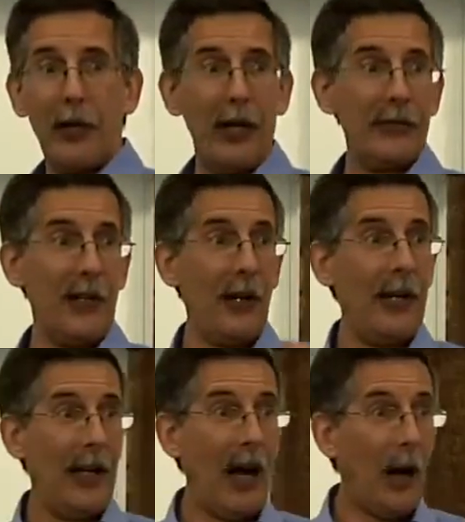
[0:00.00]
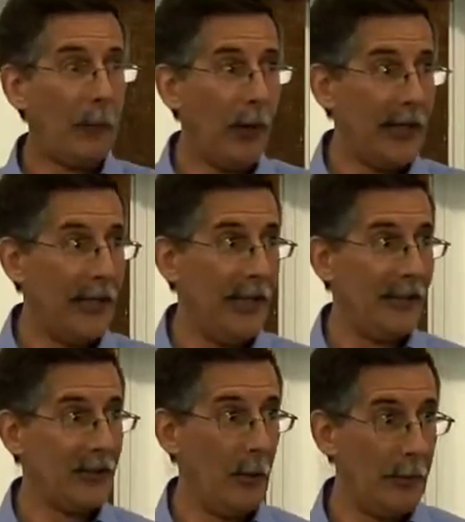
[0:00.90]
because they're operating in
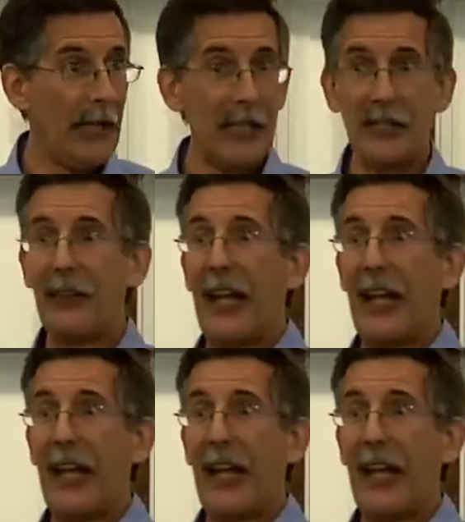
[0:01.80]
disobedience.